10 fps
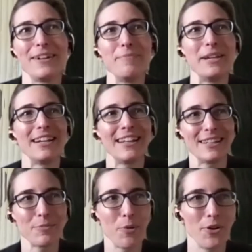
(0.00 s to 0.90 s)
I mean, I'd like
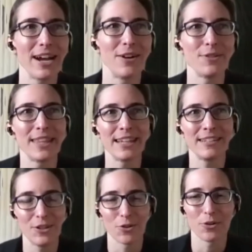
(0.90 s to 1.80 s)
to point out that,
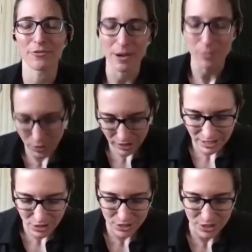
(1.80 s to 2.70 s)
you know, if I'm working
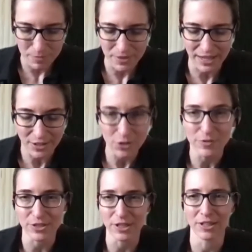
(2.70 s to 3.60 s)
on something and all of a
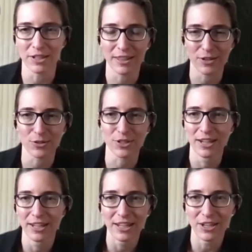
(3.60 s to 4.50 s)
sudden there's,
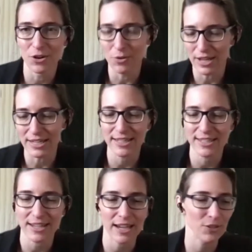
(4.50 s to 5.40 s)
you know, an
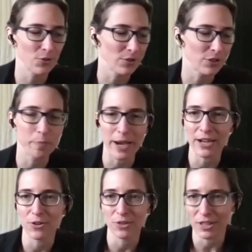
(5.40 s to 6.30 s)
insect or a
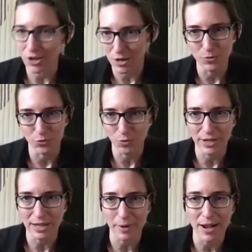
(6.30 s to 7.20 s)
spider that comes
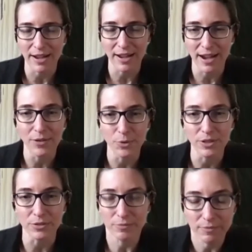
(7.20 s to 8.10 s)
running by, I
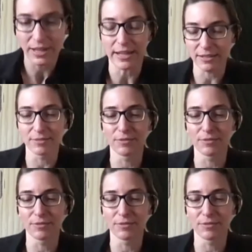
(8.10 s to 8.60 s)
will like